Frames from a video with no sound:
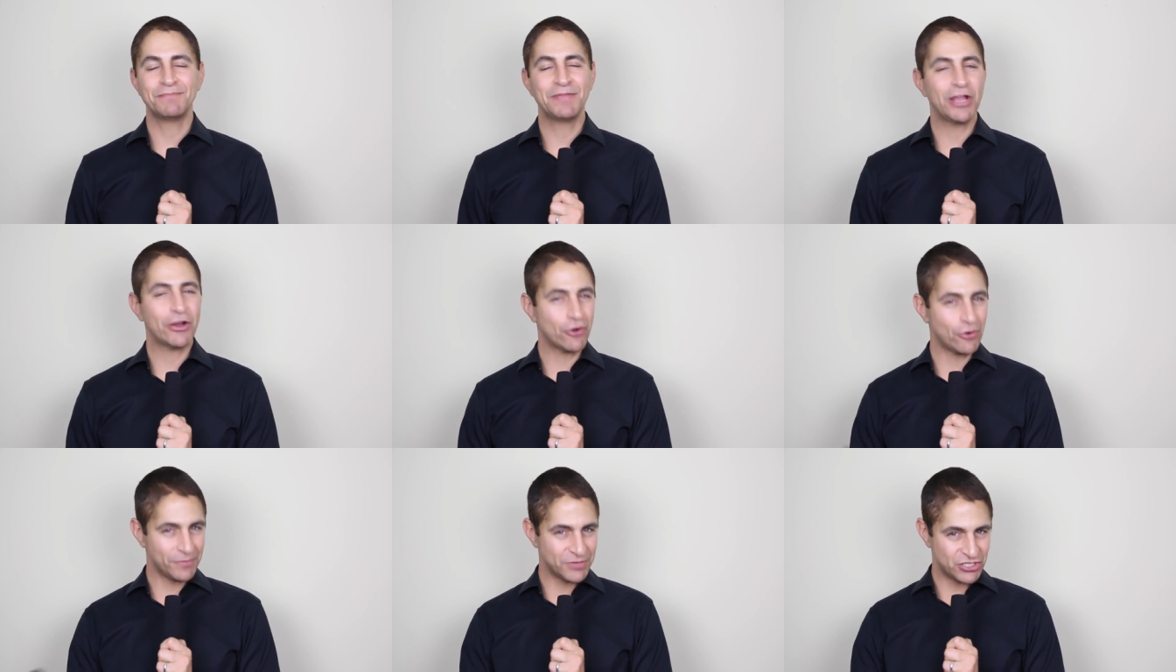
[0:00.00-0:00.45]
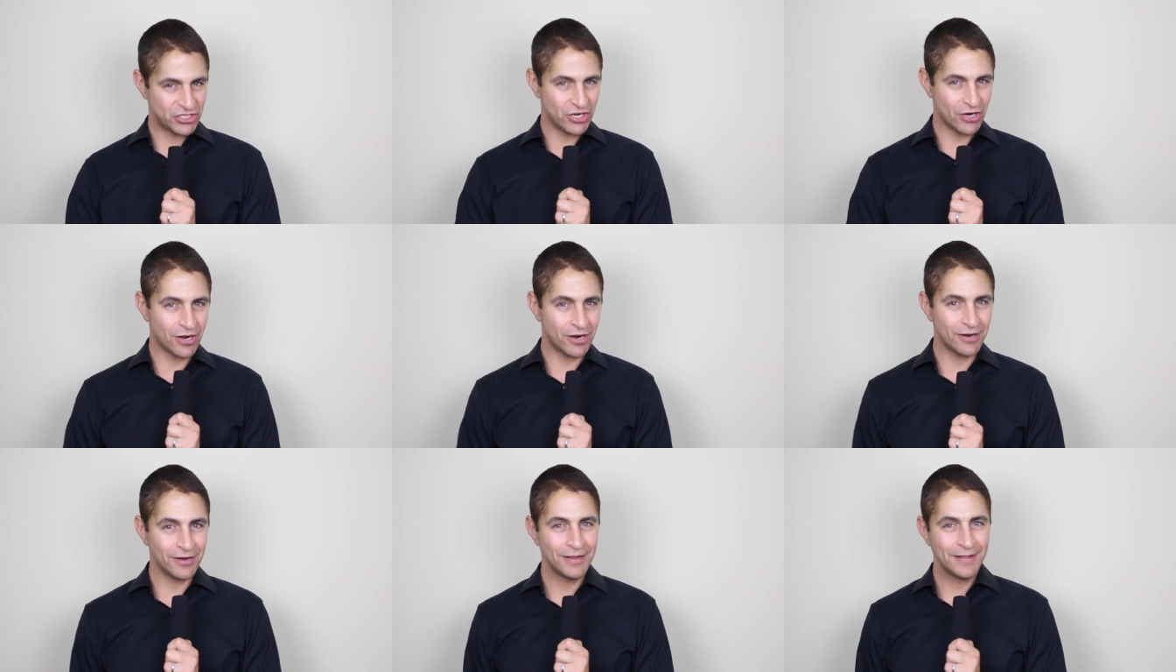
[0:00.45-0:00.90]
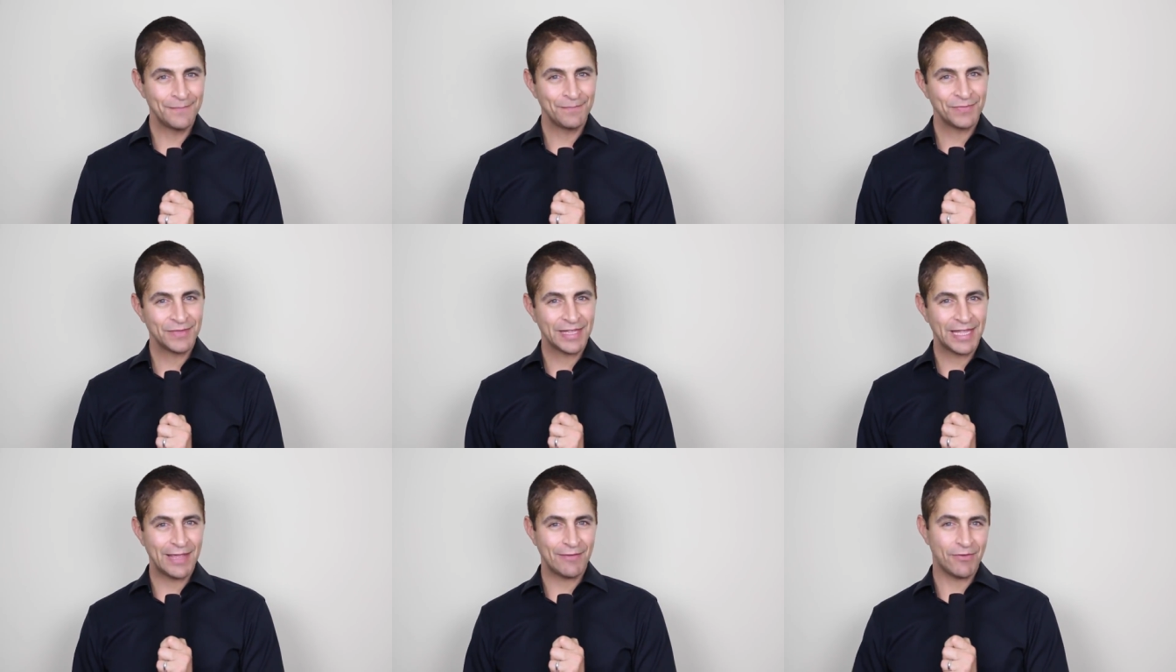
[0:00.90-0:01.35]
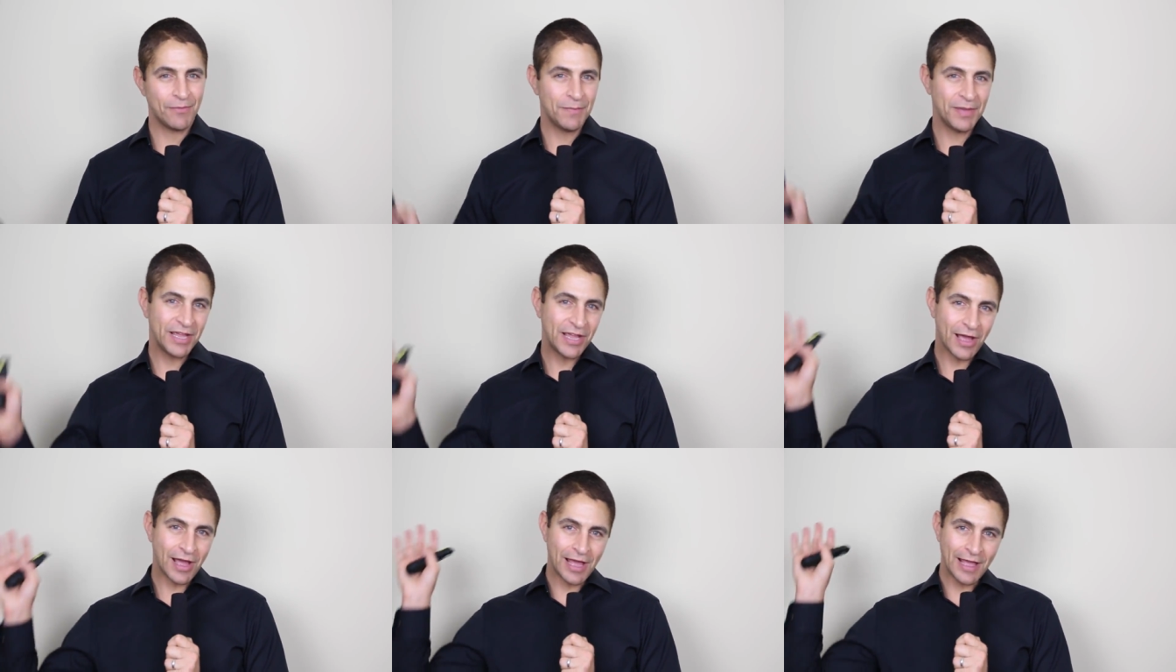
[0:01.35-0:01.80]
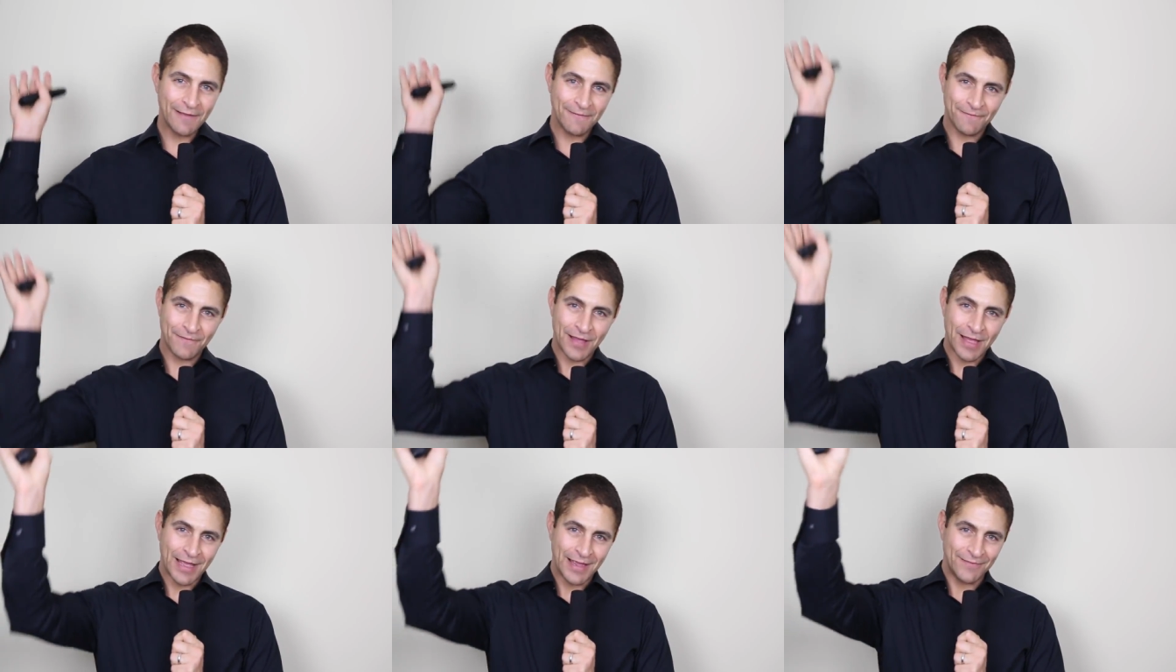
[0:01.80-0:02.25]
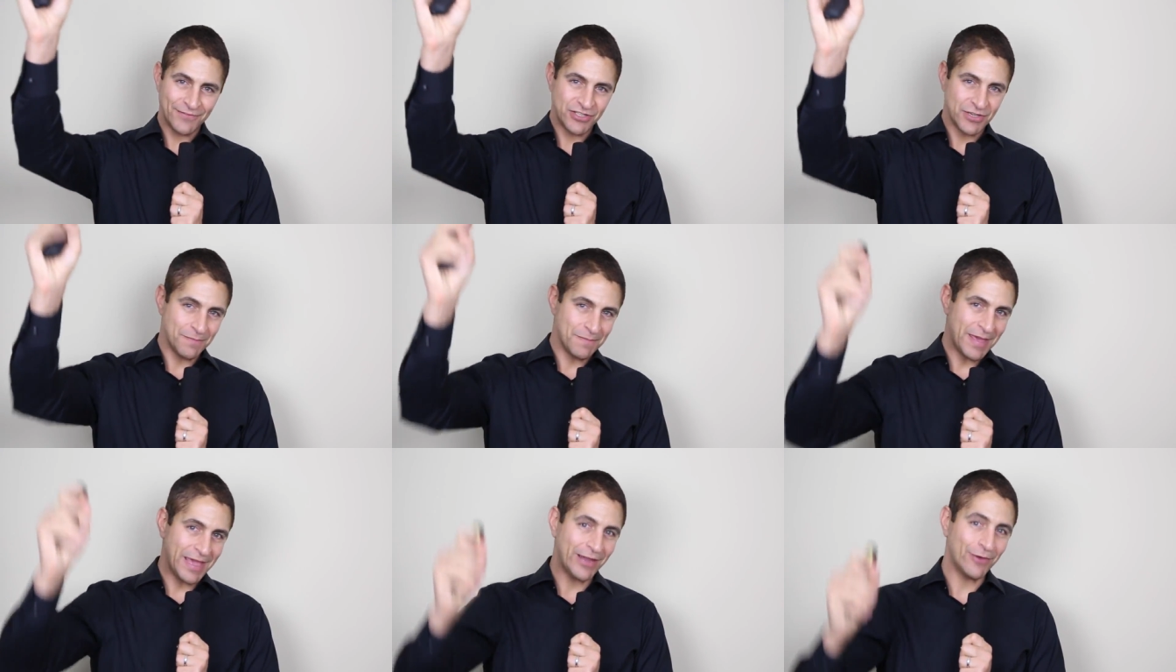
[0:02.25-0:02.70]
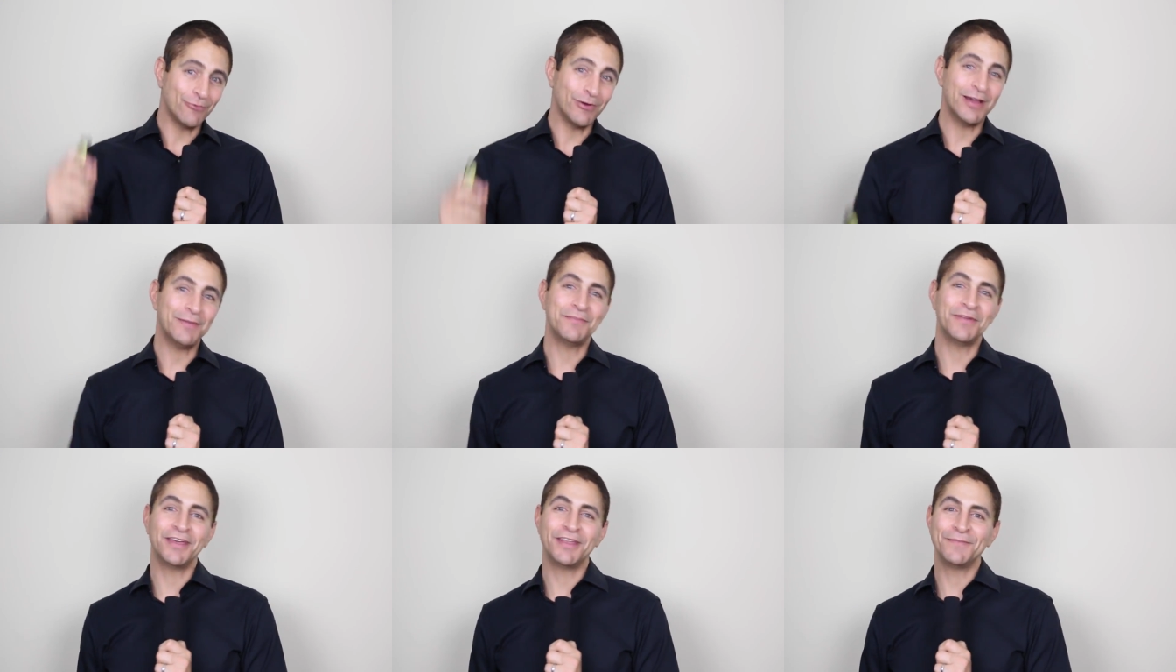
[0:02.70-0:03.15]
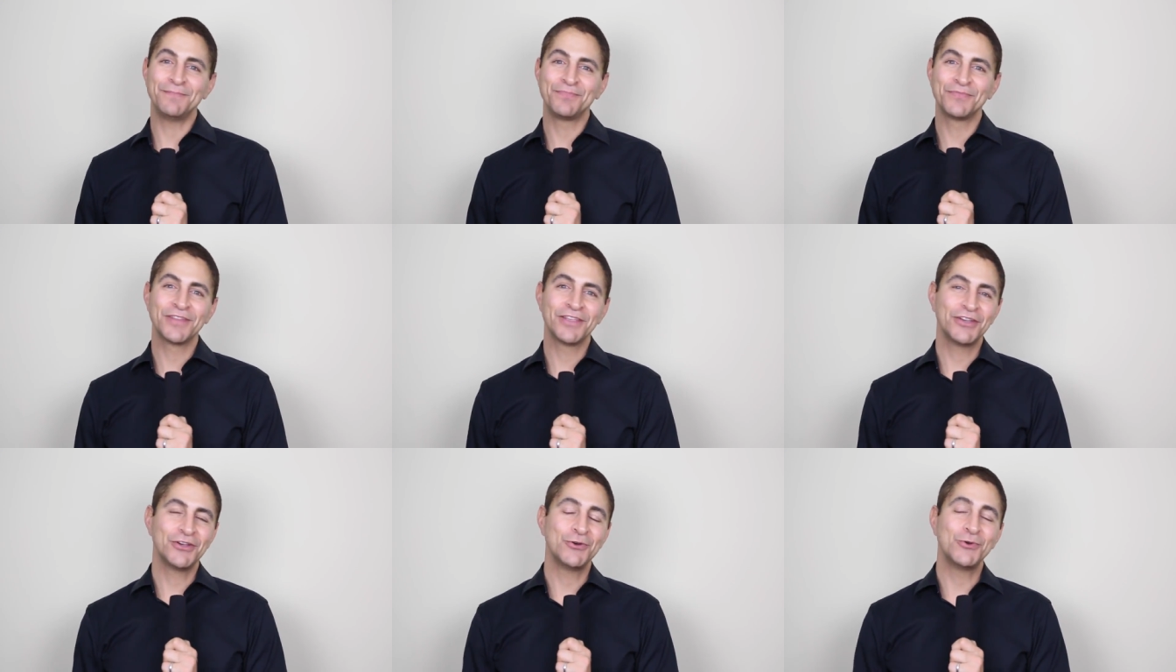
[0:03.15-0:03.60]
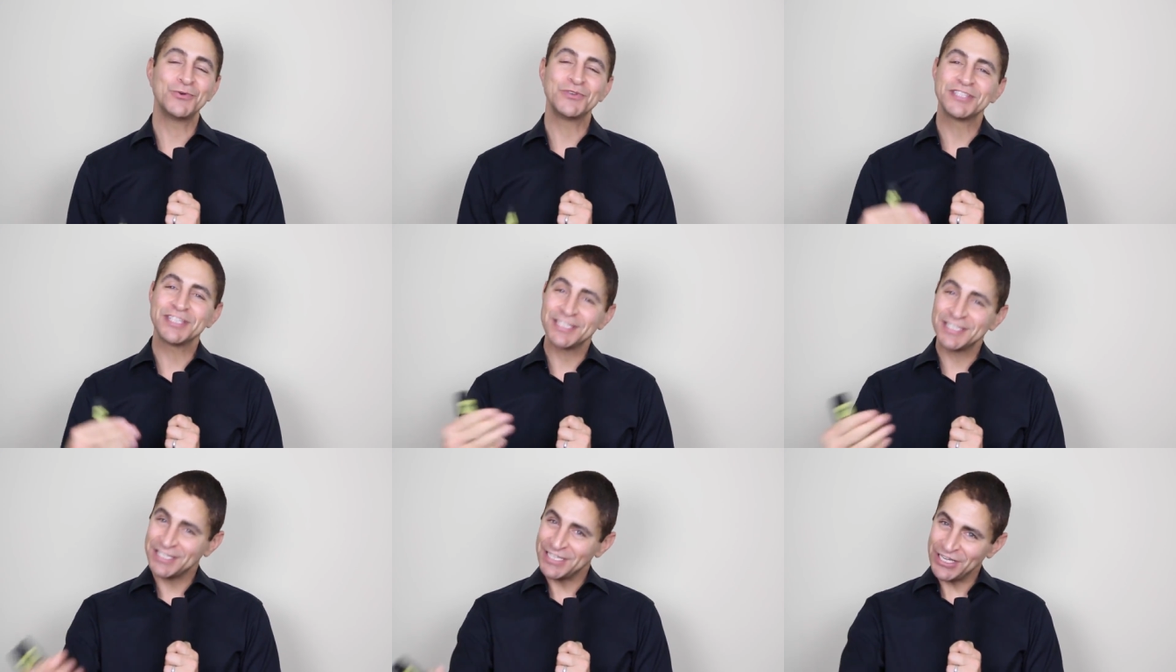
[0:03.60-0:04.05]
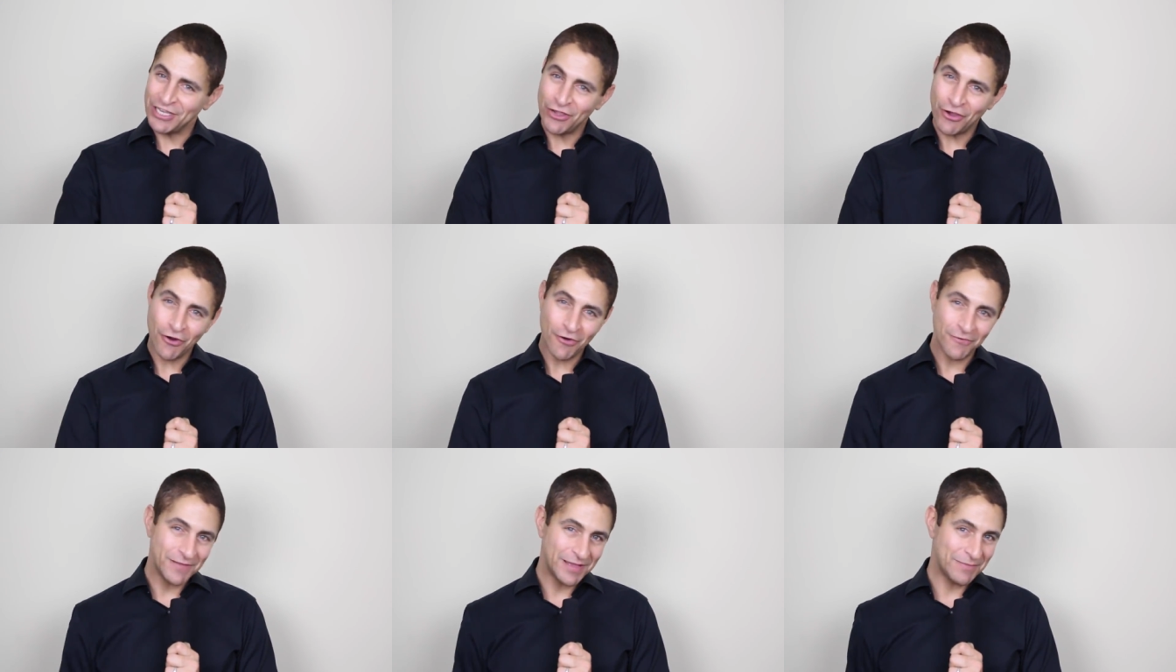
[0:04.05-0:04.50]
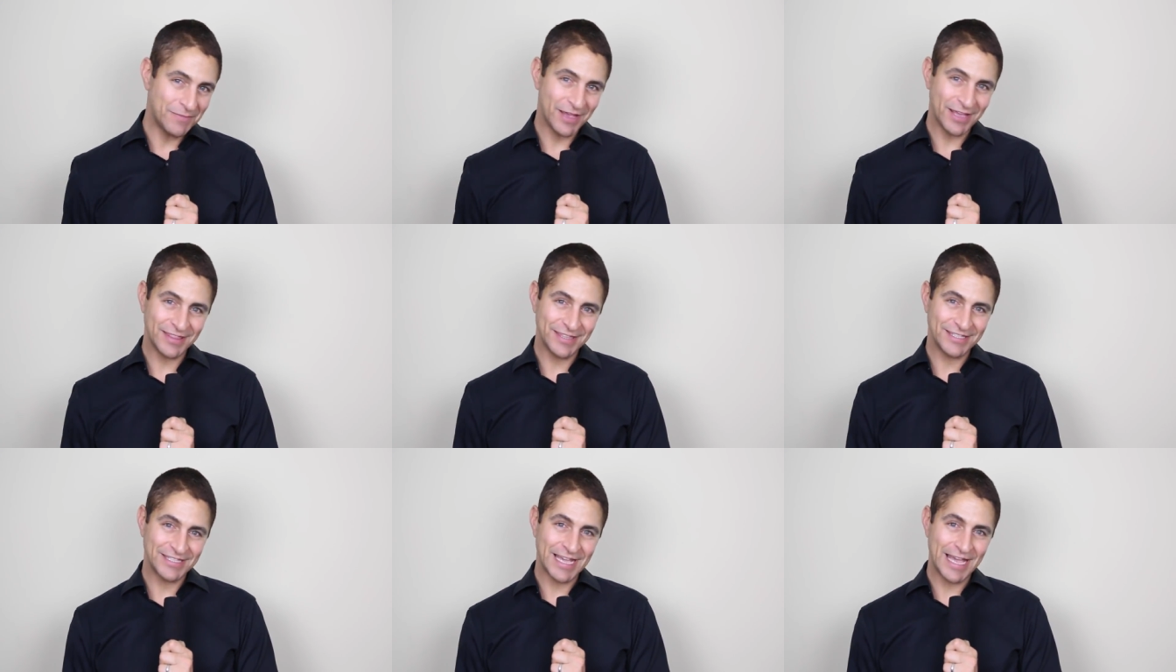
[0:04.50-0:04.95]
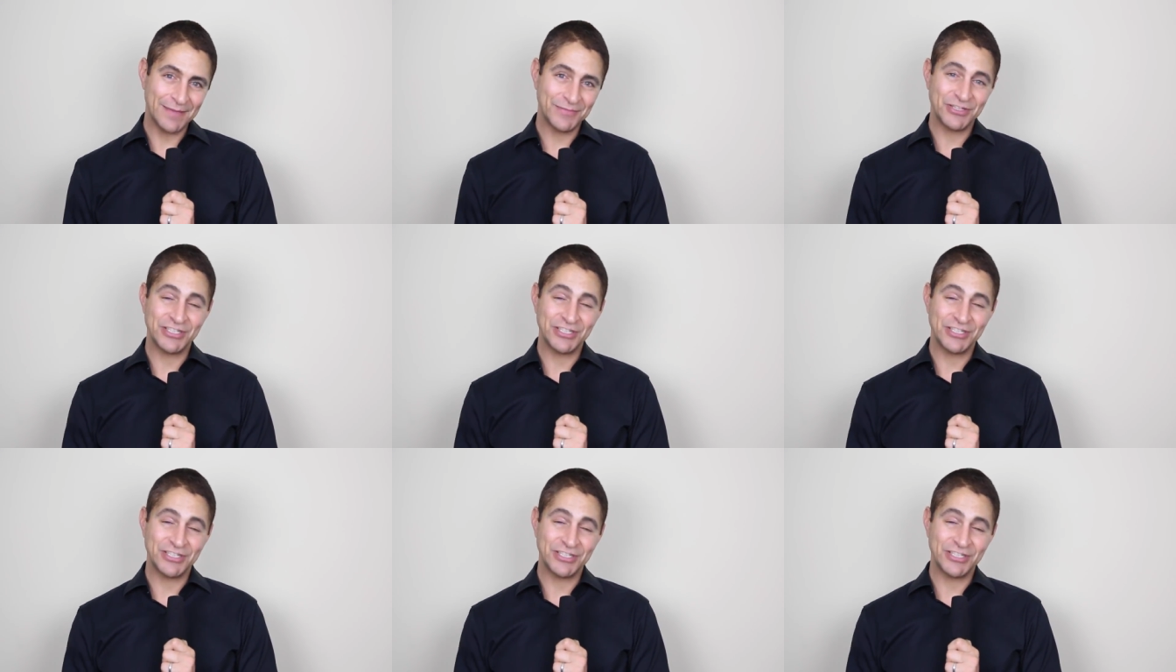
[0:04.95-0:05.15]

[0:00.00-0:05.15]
Pierre Omidyar gave a big high five to Meg Whitman, who was the CEO of eBay at the time.